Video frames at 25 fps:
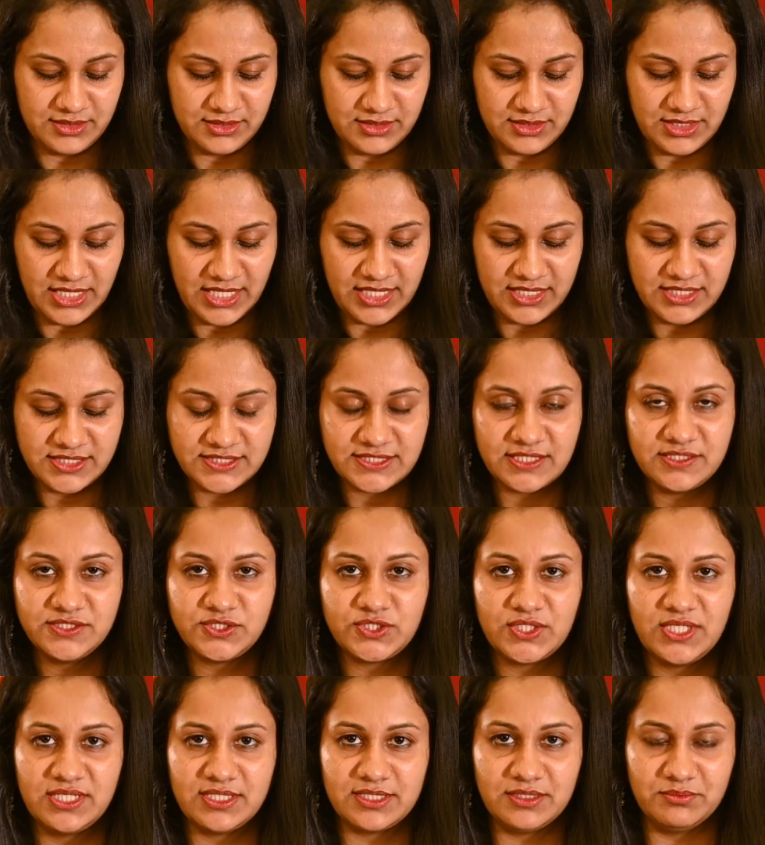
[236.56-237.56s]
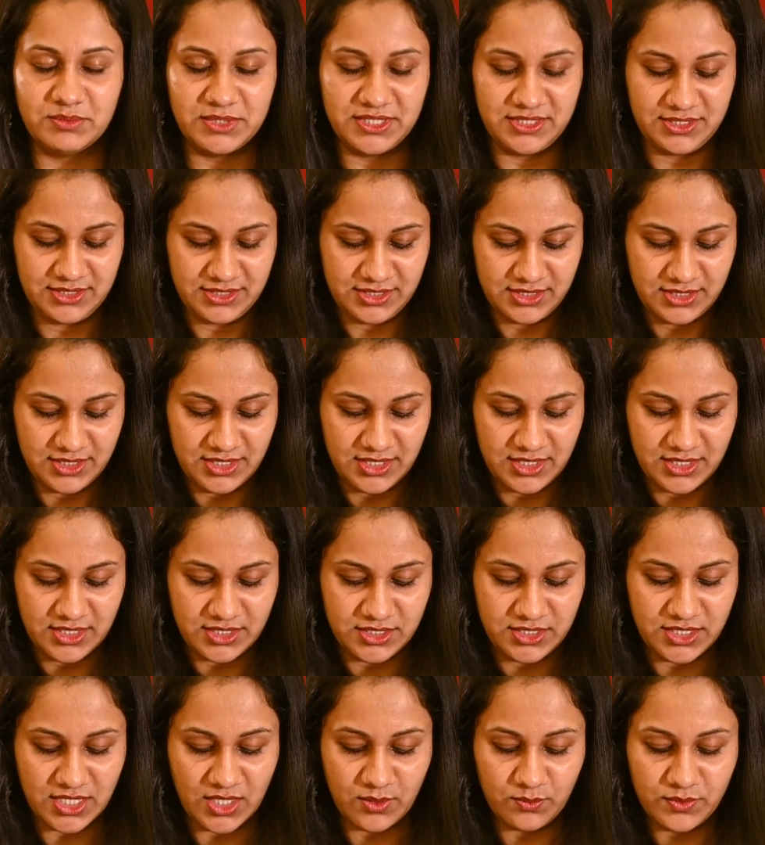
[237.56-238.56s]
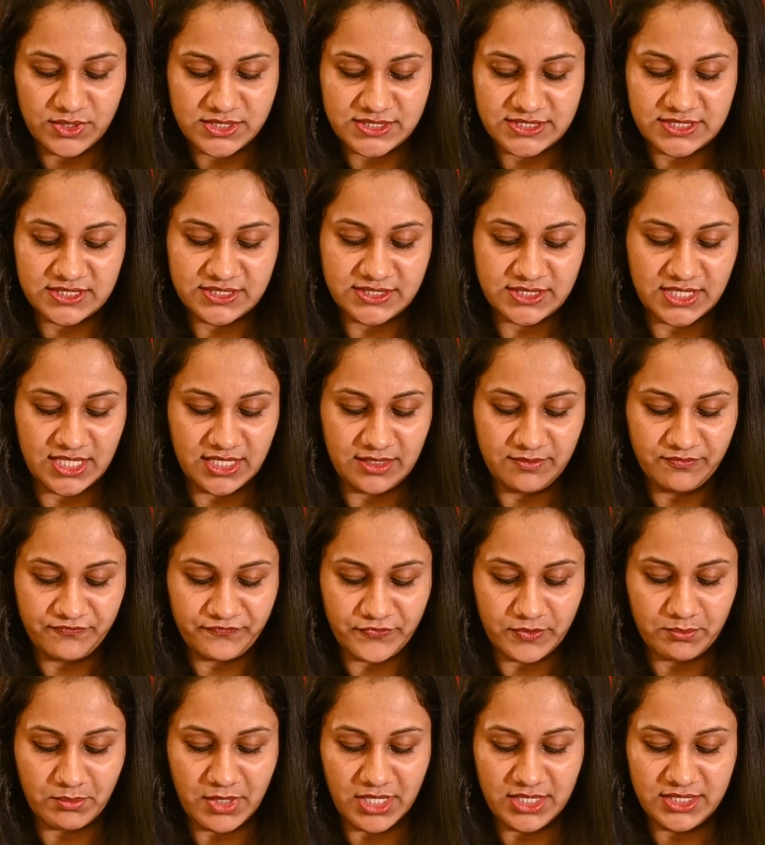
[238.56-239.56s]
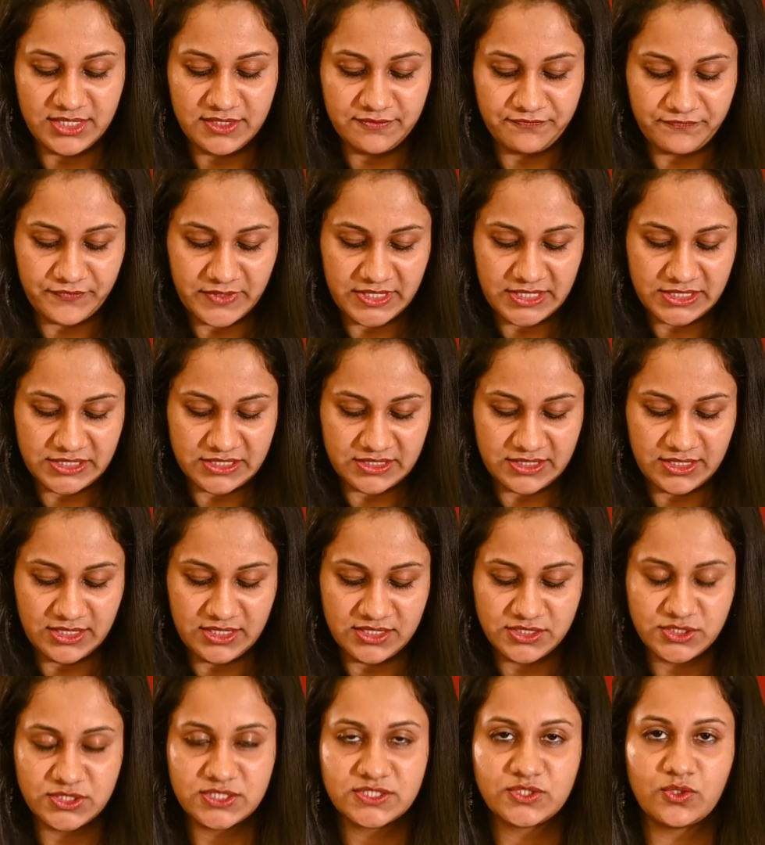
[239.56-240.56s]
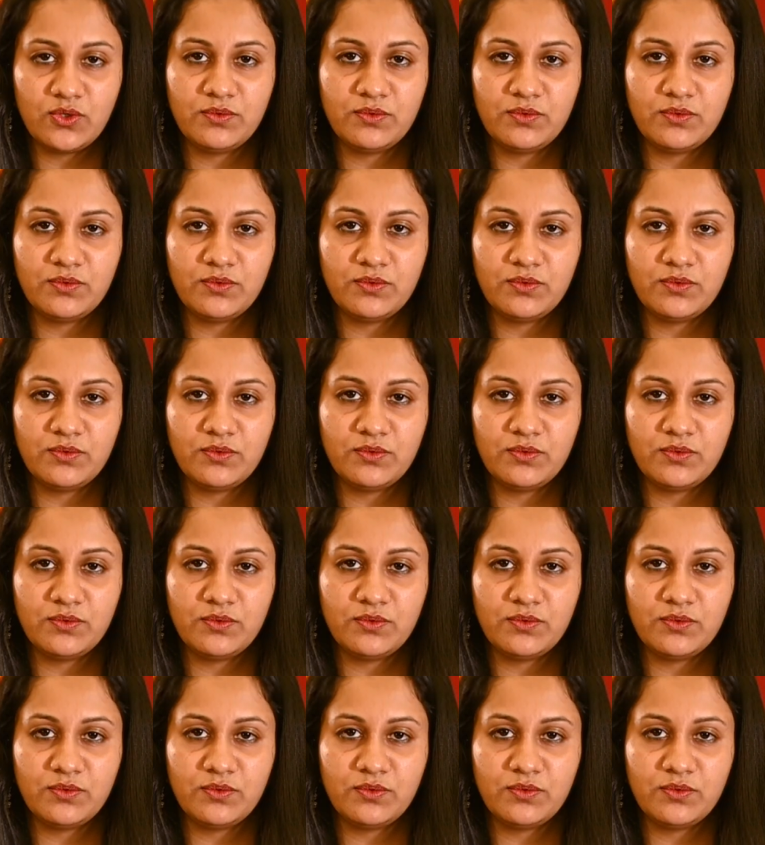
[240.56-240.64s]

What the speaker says: Ladies and gentlemen, now it's the time for multi-faith religious